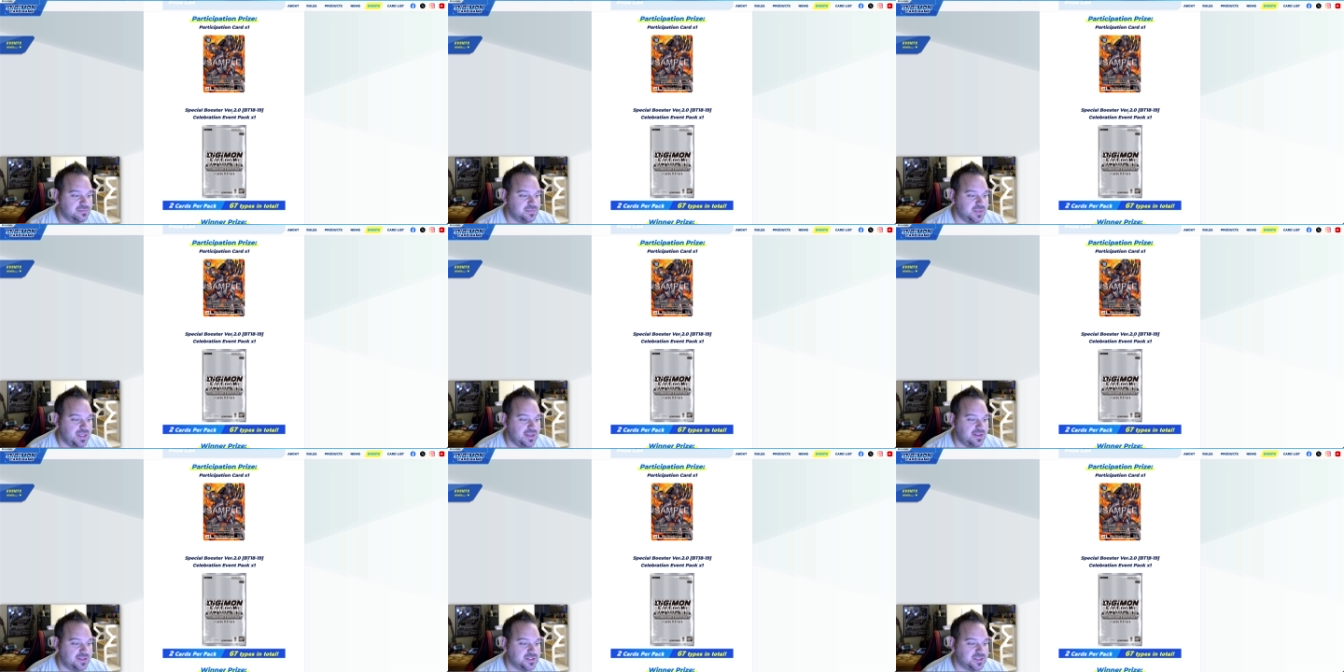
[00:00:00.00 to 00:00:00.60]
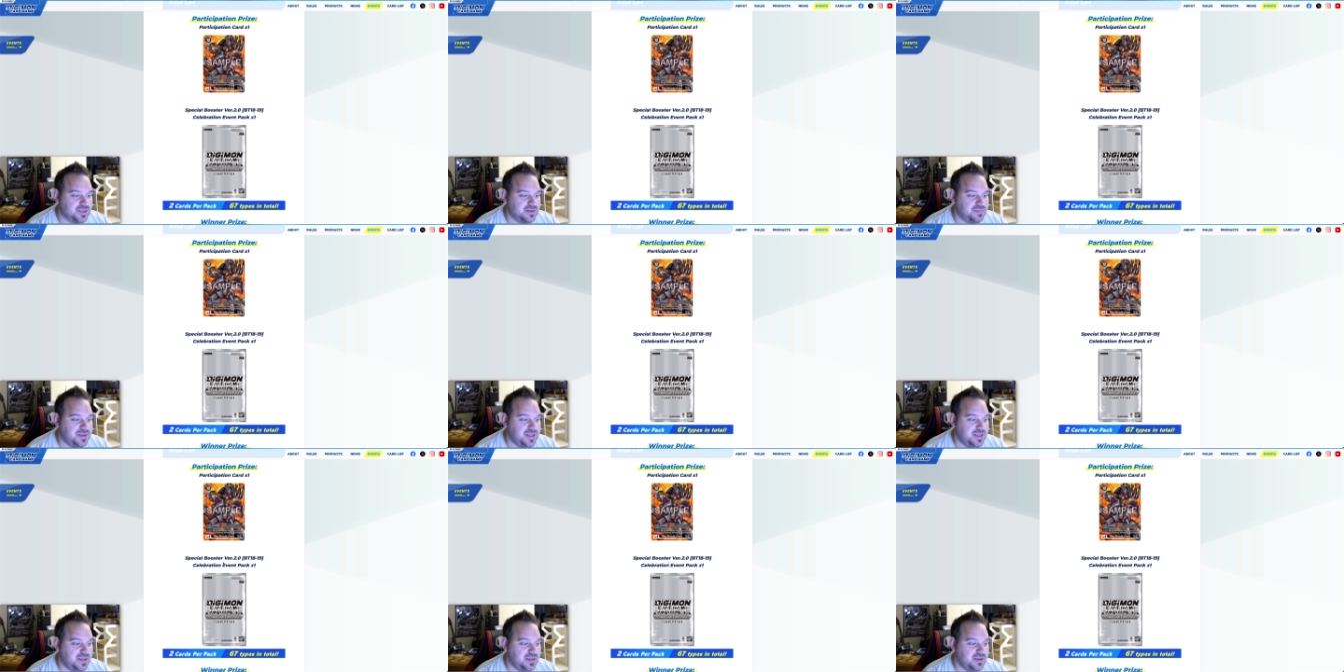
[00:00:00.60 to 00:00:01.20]
yeah that's going to
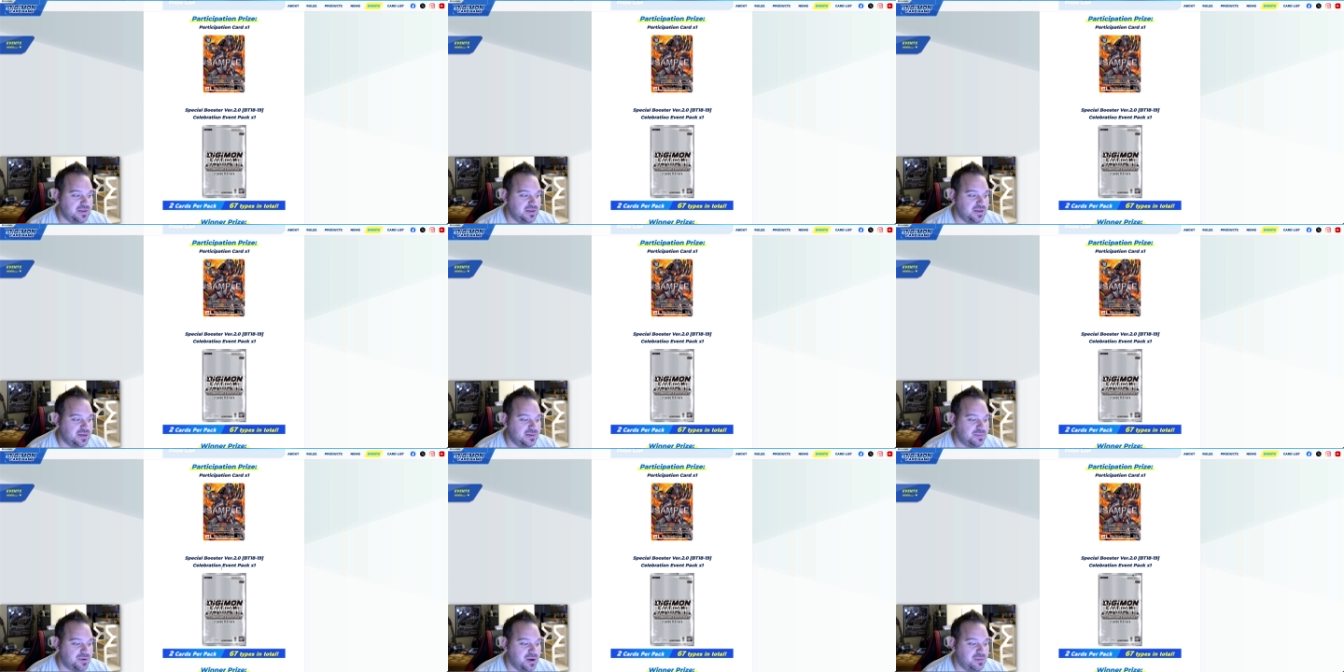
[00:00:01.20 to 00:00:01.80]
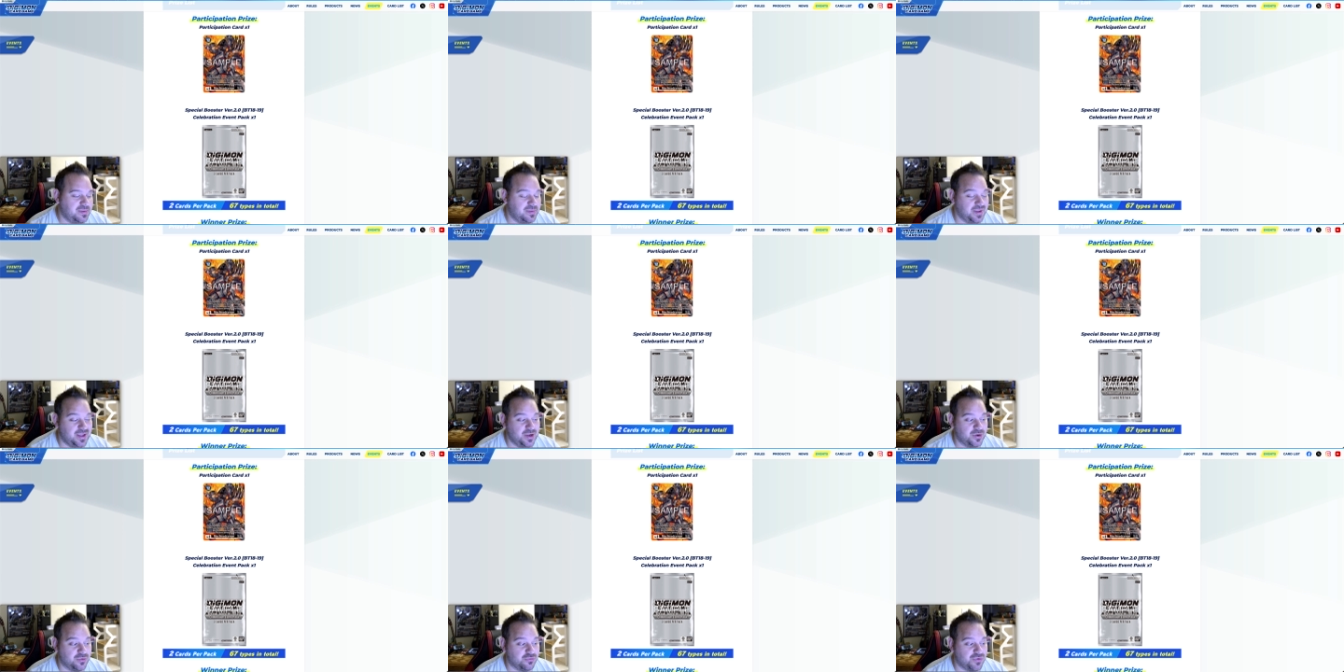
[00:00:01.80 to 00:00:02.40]
be uh, probably
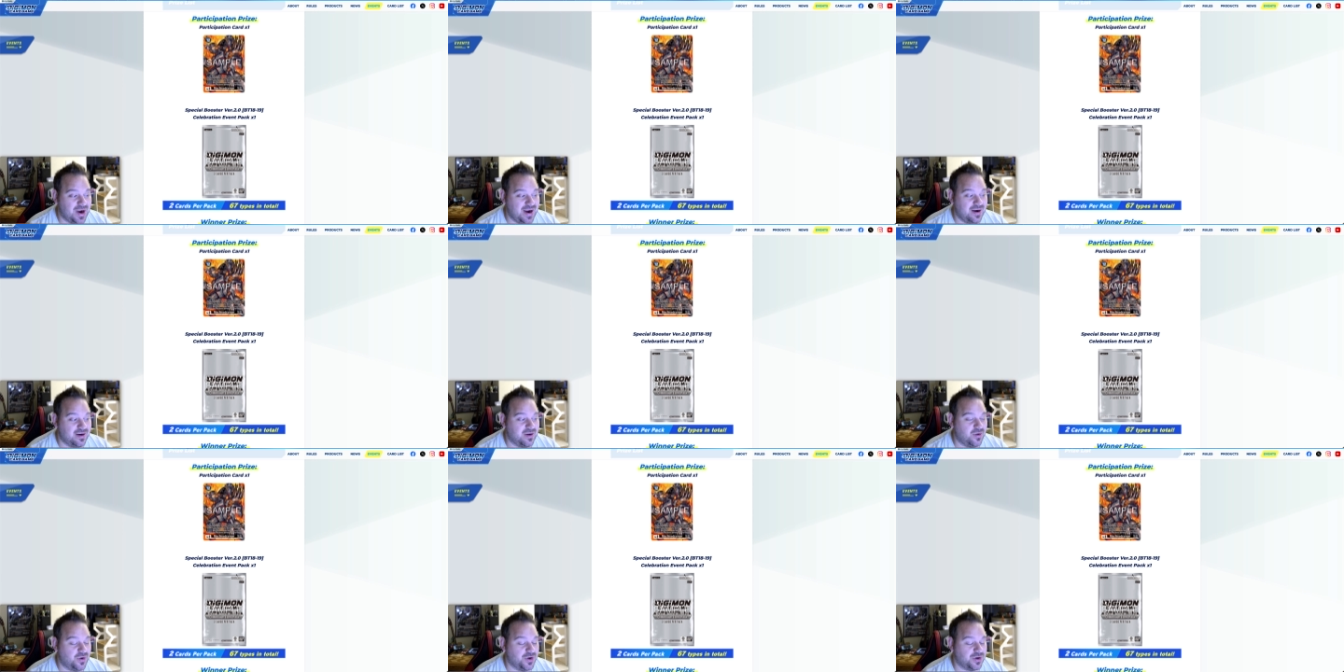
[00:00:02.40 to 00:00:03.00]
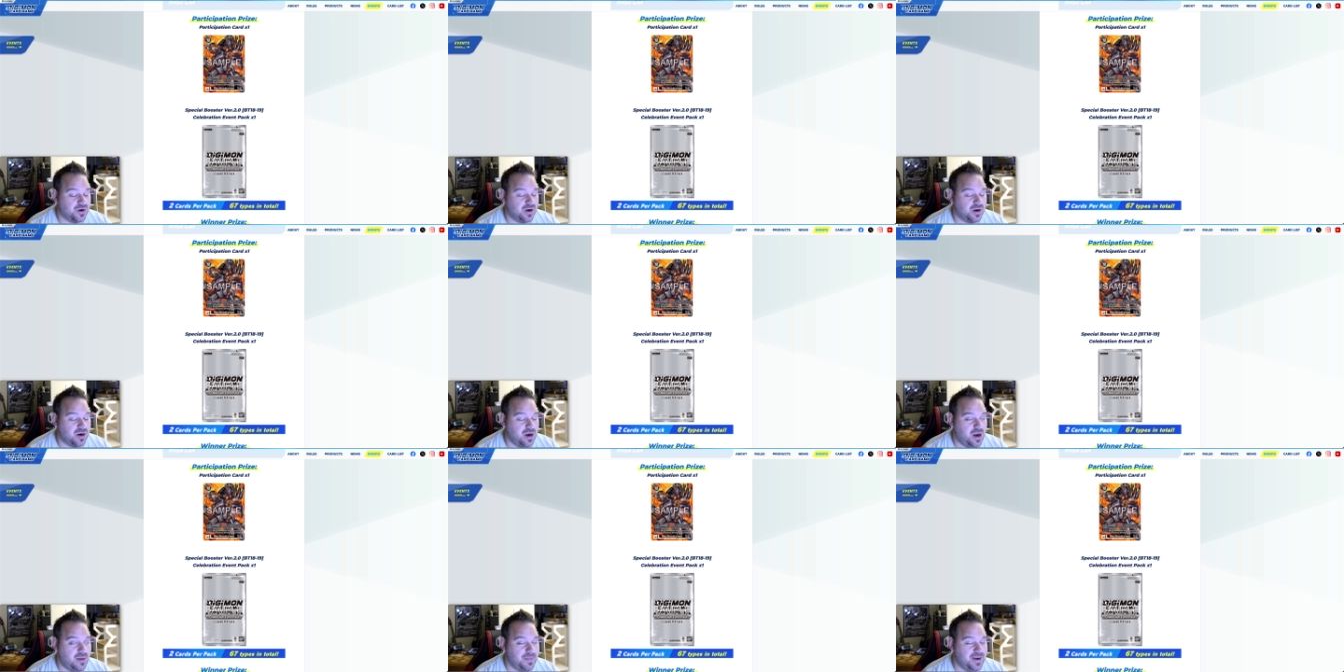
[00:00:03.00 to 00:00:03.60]
your rare or your
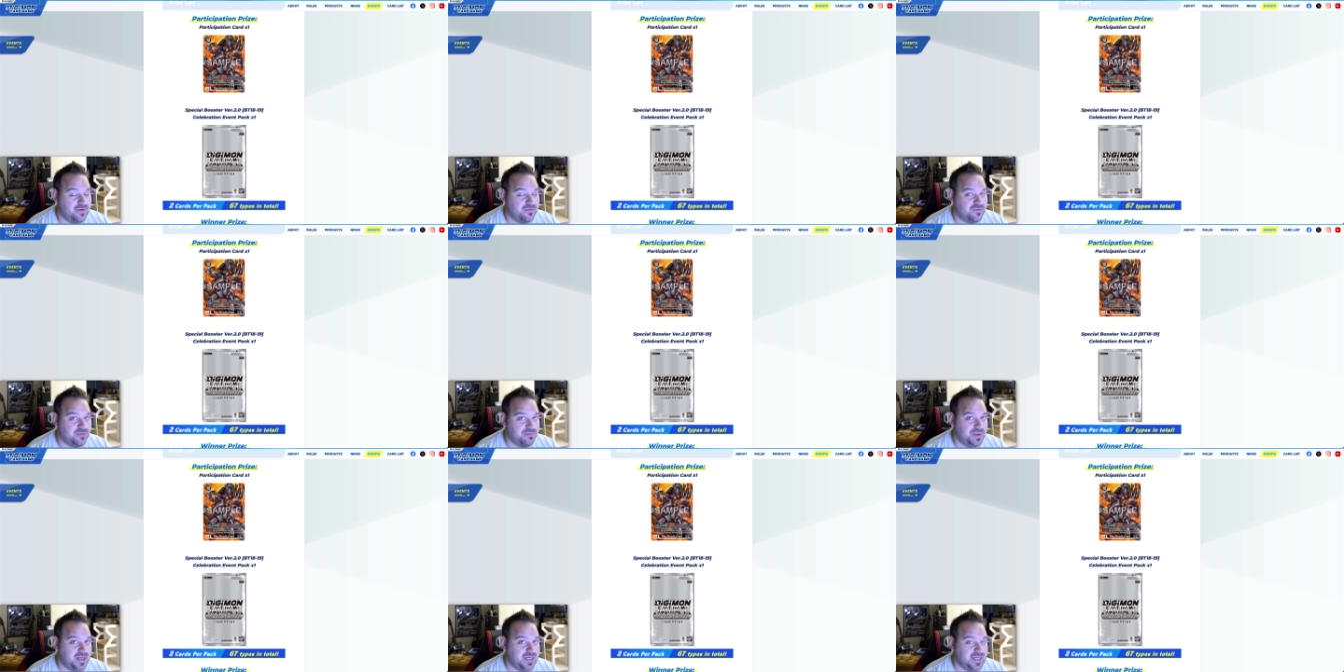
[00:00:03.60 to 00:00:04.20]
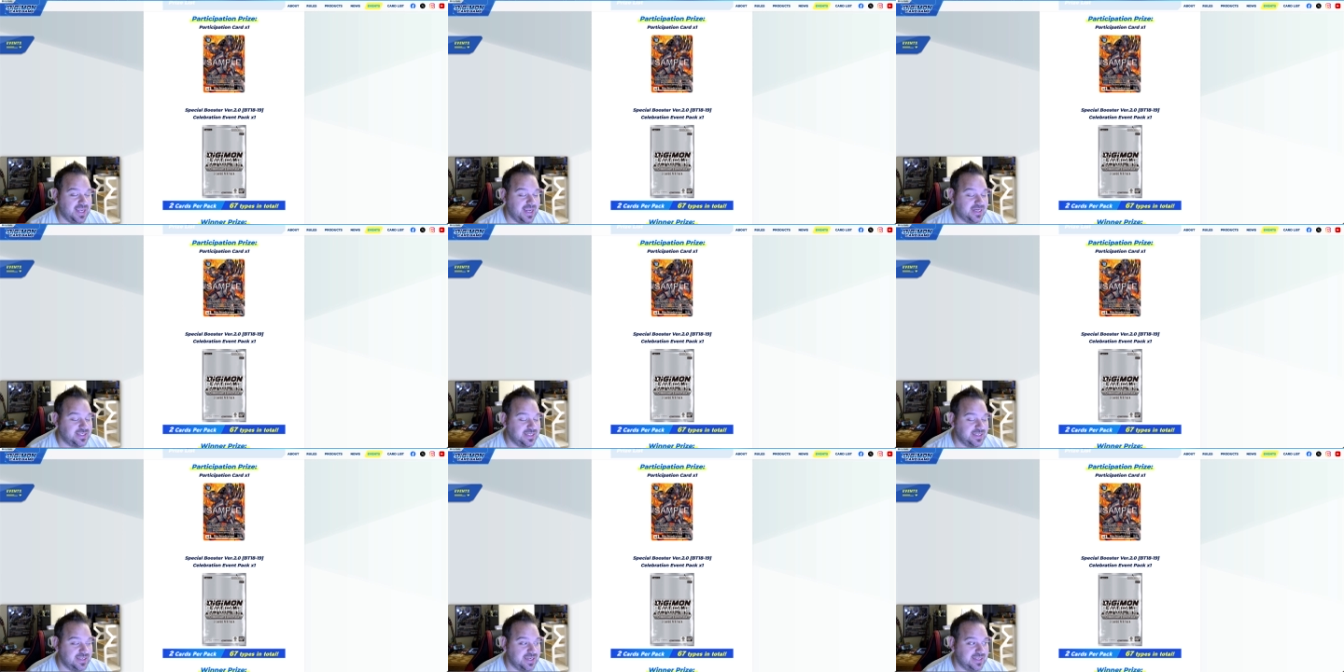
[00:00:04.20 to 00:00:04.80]
uncommon from B T
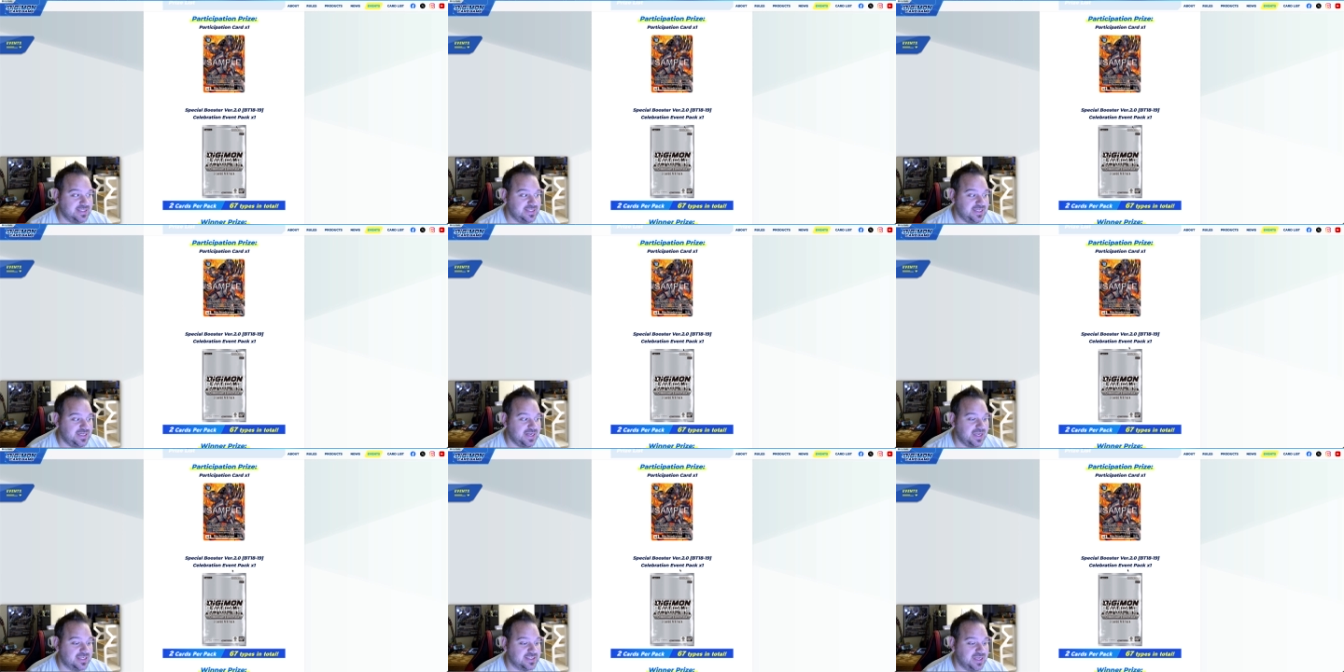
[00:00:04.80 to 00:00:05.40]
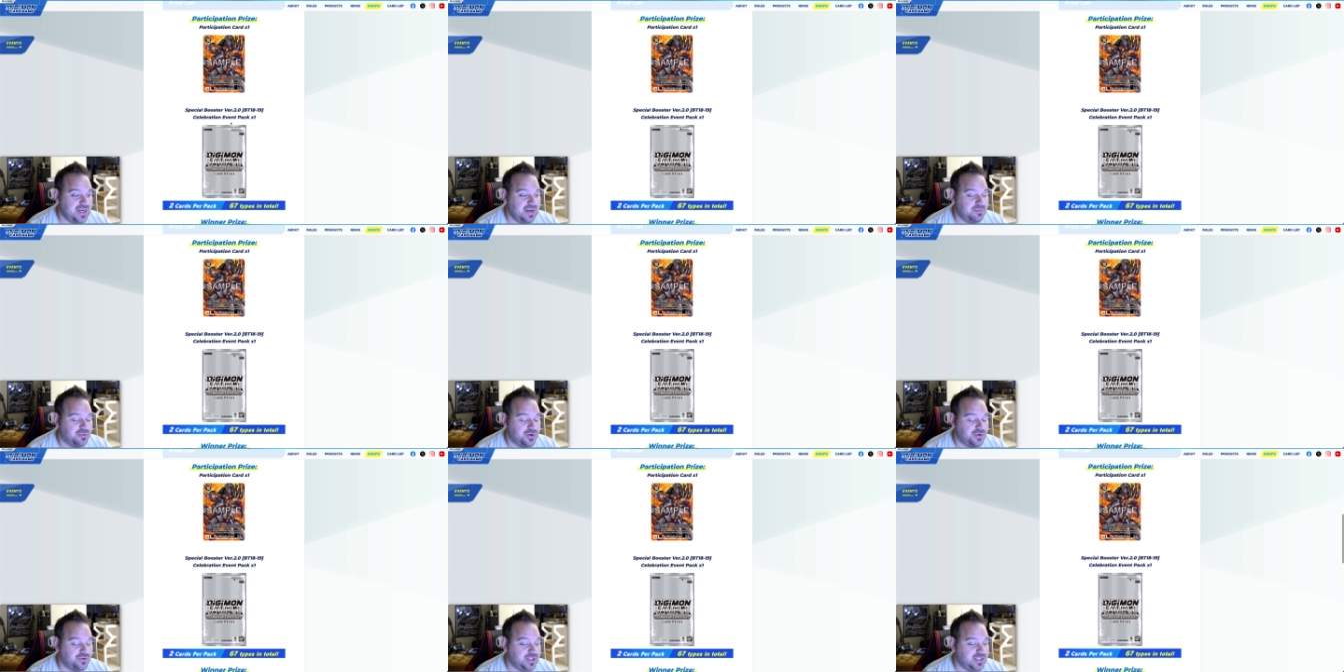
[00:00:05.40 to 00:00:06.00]
eighteen nineteen as a
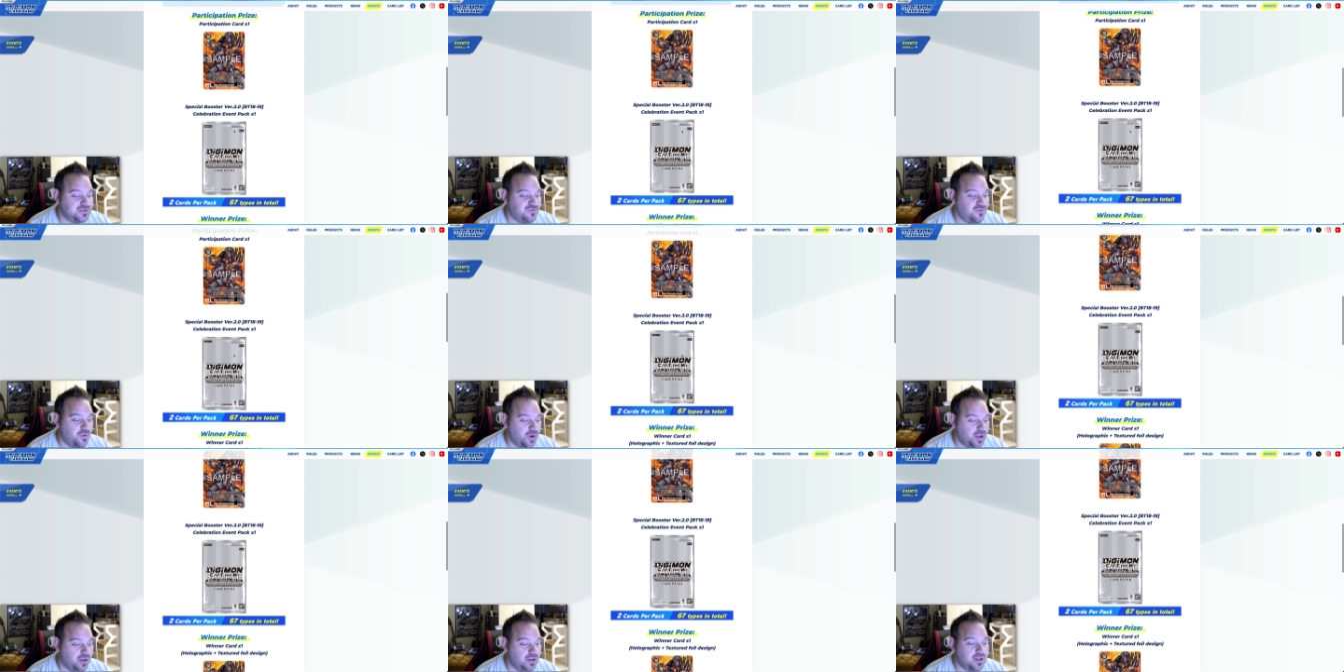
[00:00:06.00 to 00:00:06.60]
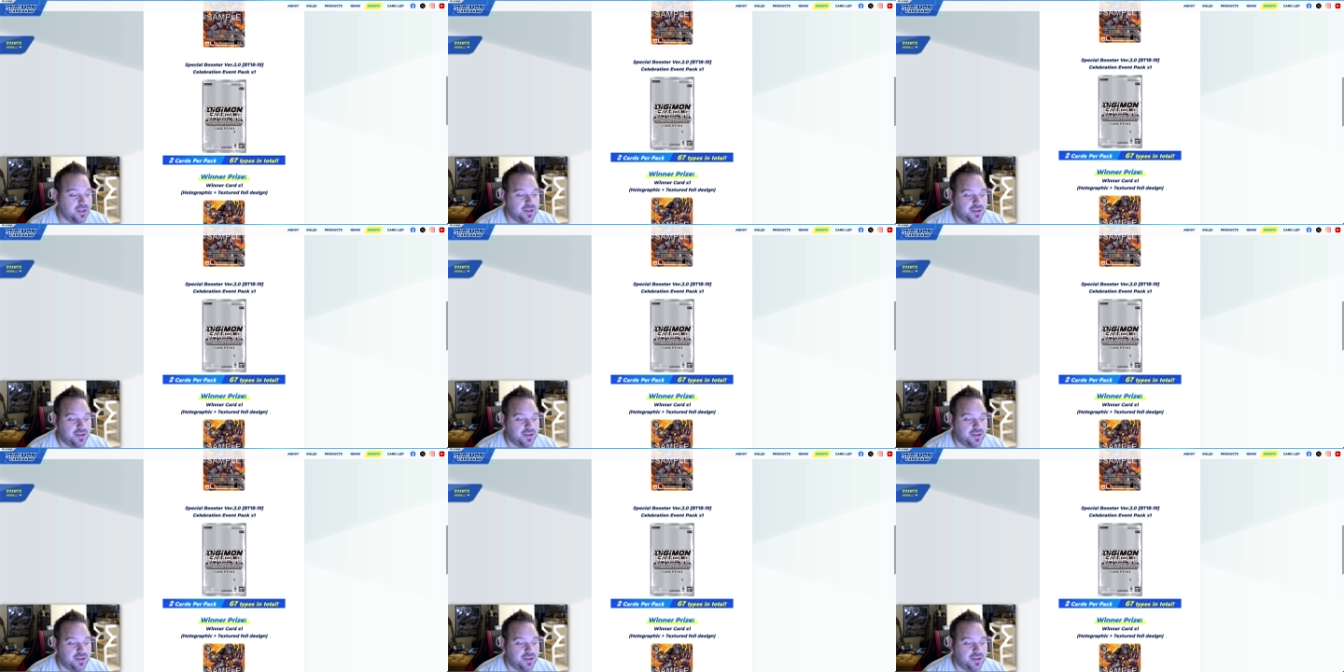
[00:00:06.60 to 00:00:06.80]
pre-release foil.